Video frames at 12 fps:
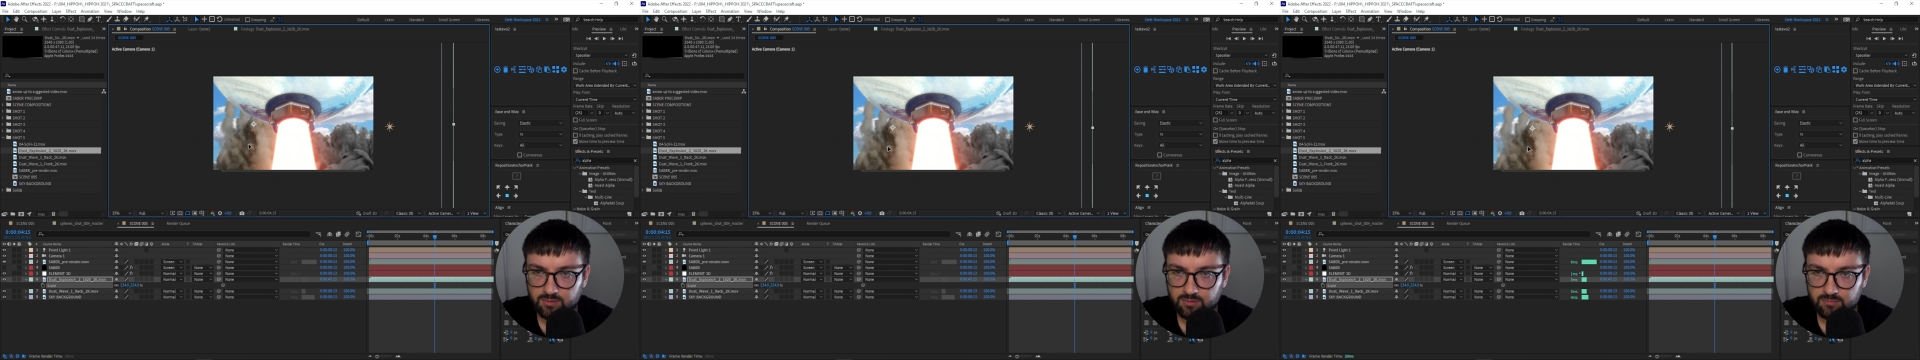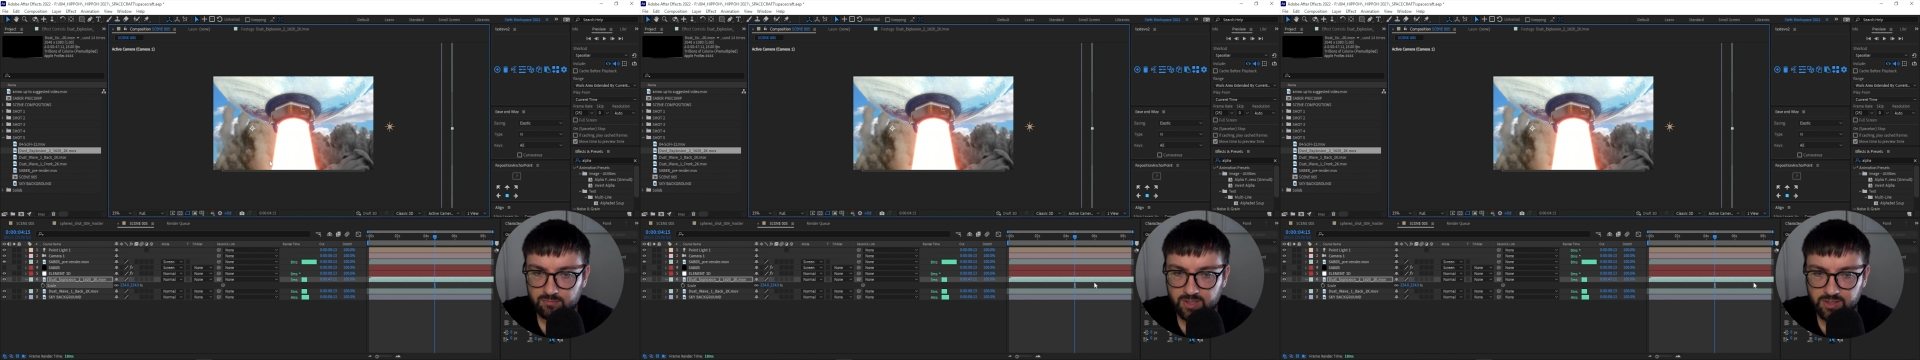
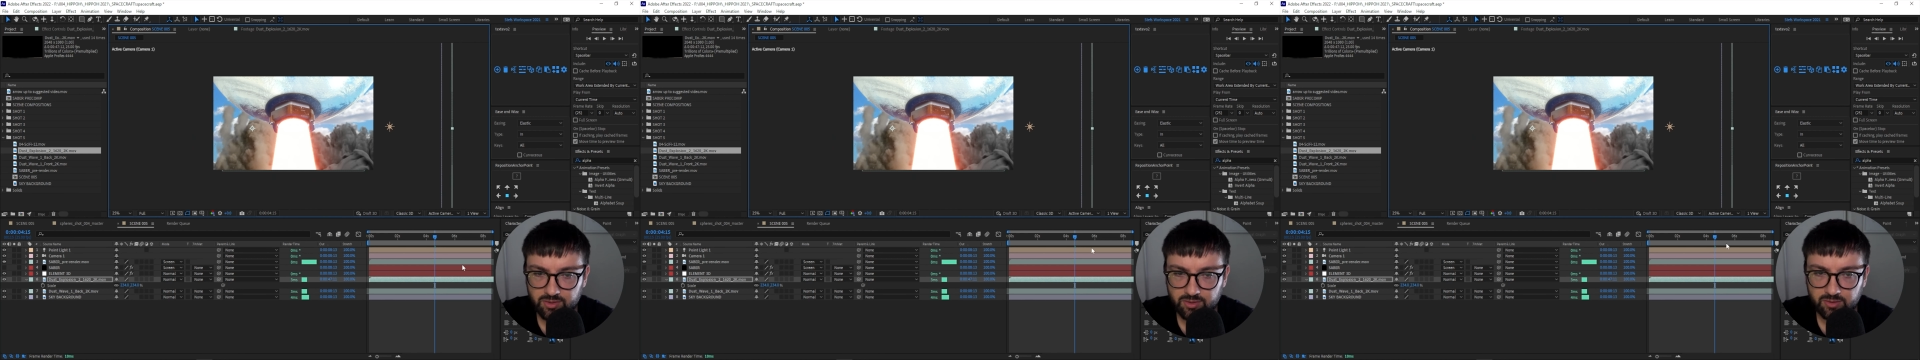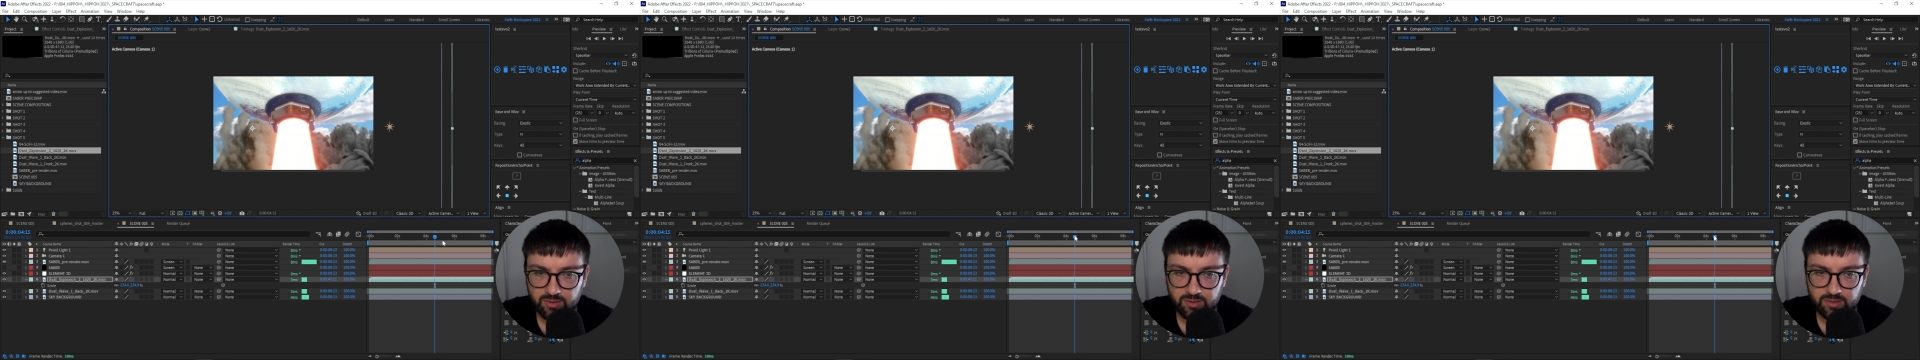Make
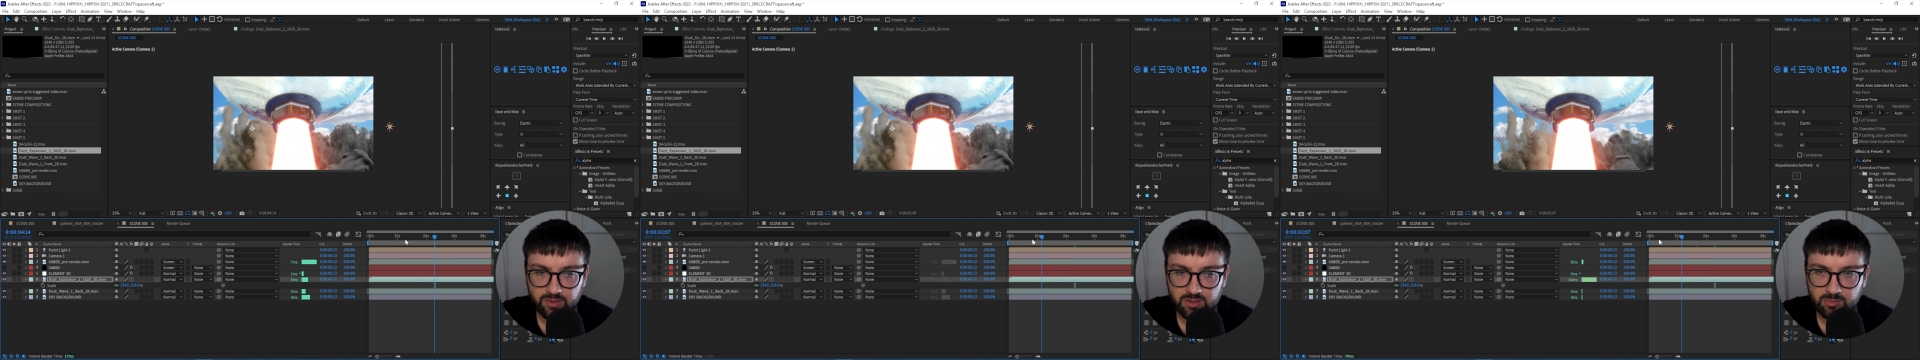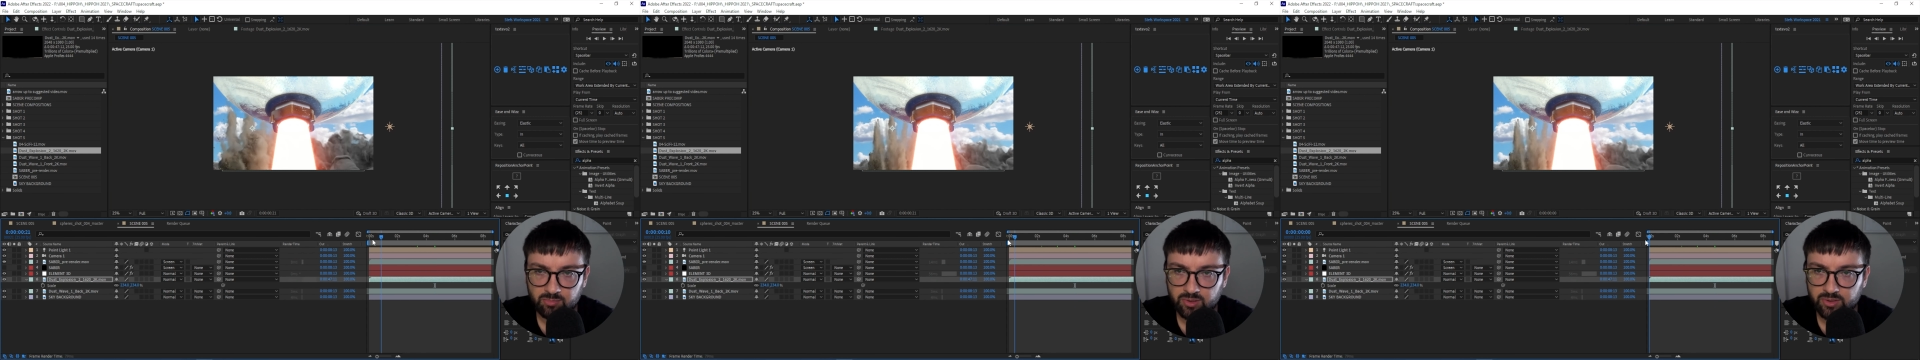sure that the
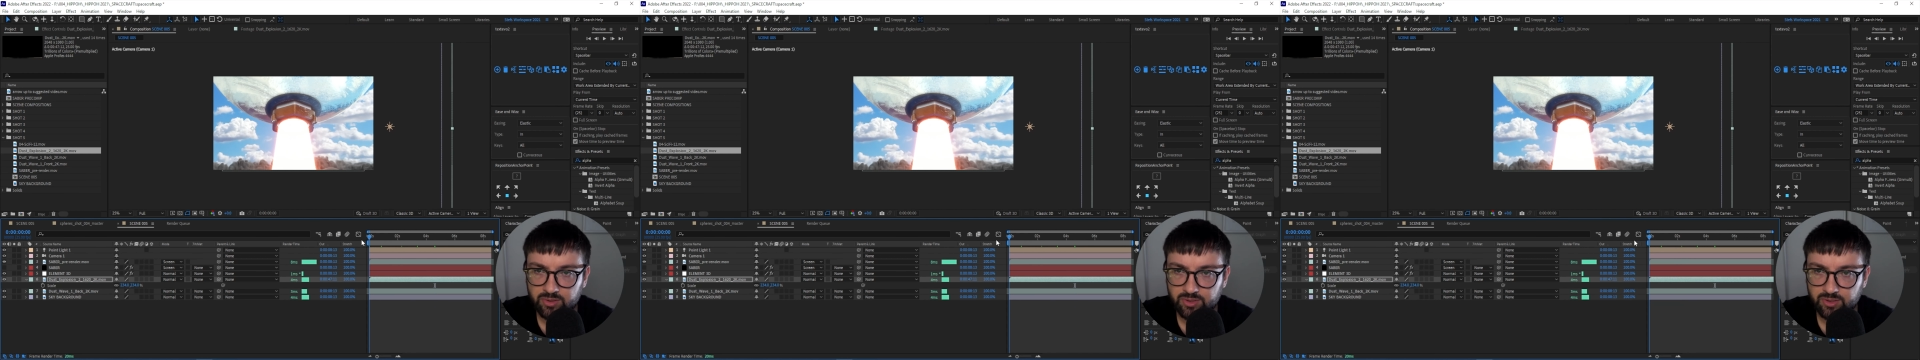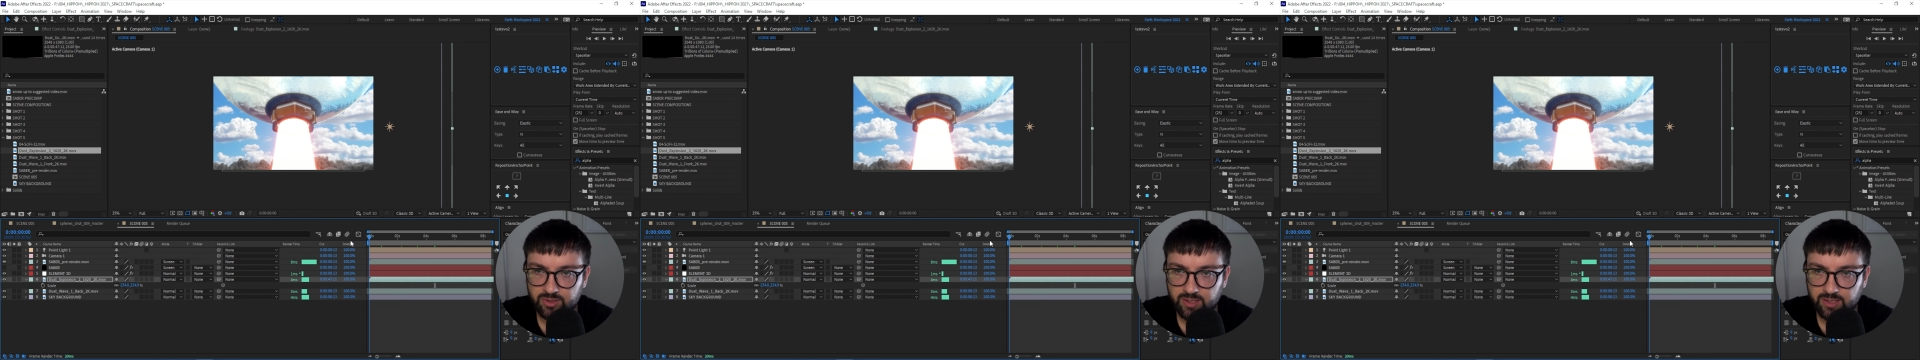
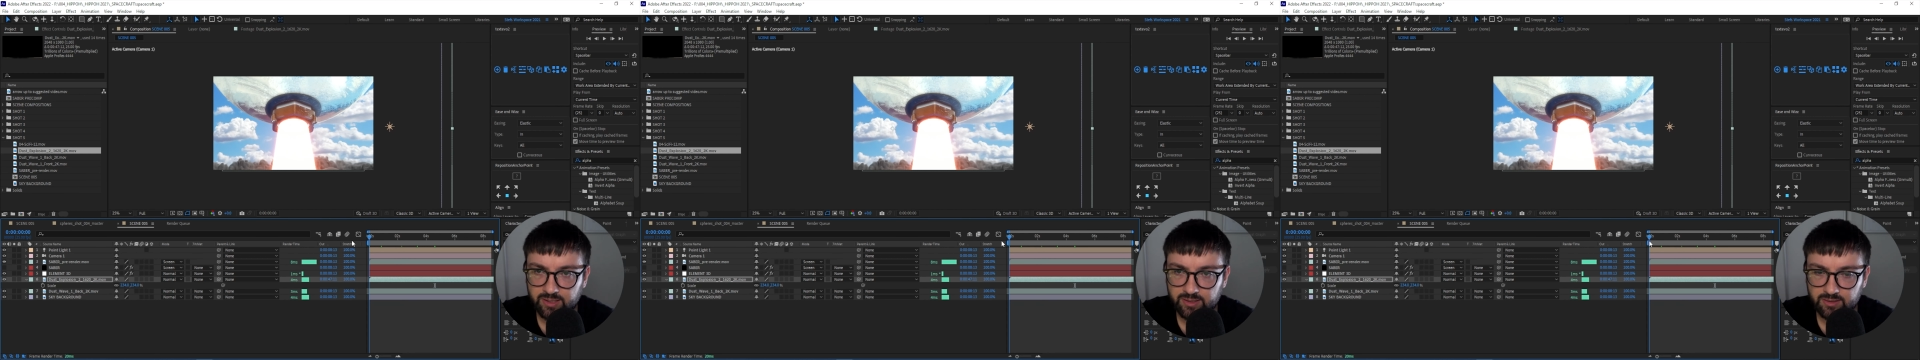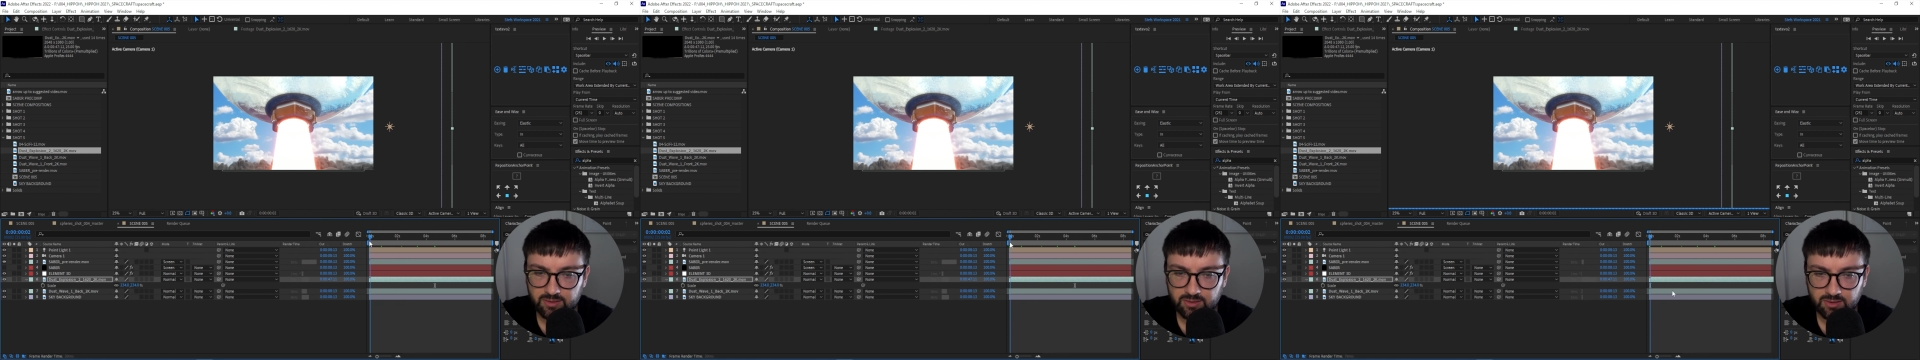explosion
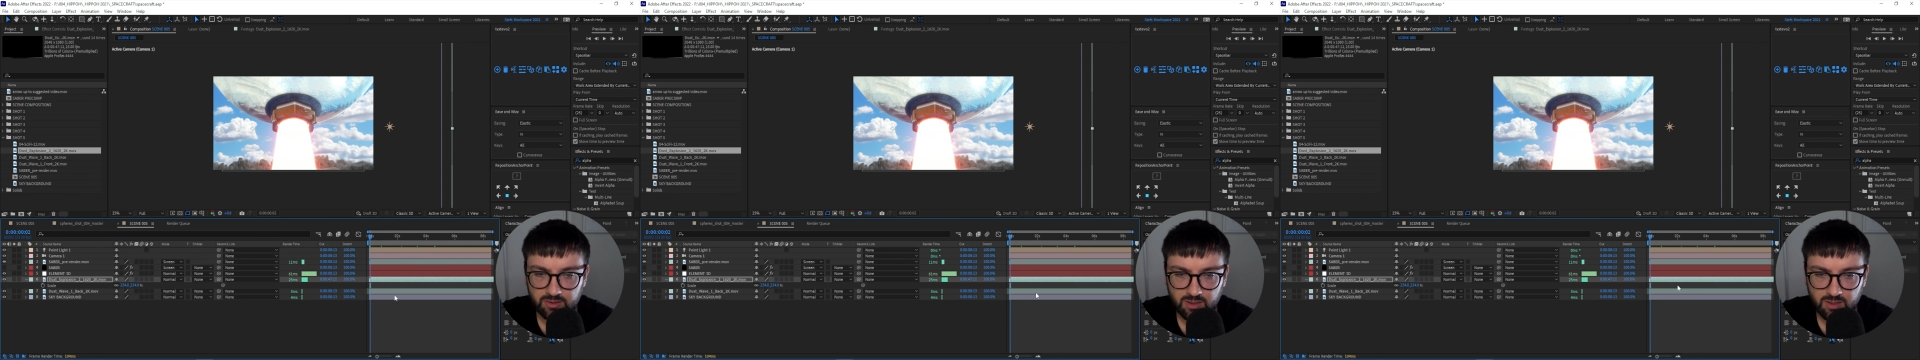has,